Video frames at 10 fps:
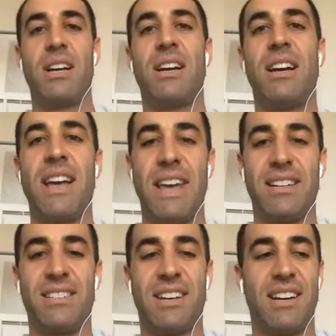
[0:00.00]
and
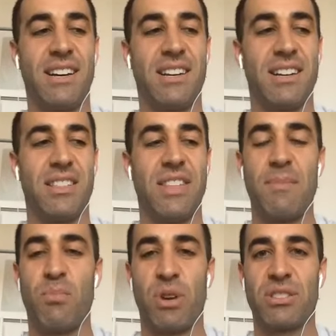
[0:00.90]
uh, that
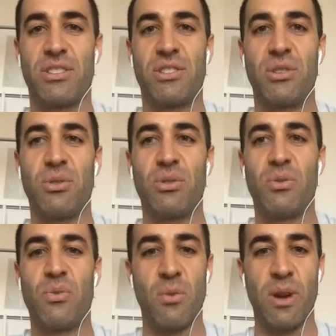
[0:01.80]
brings us to
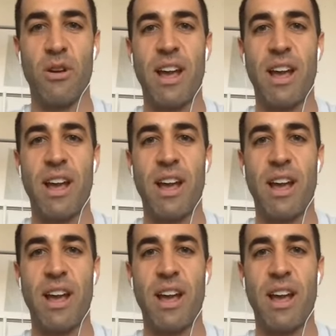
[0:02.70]
where we are now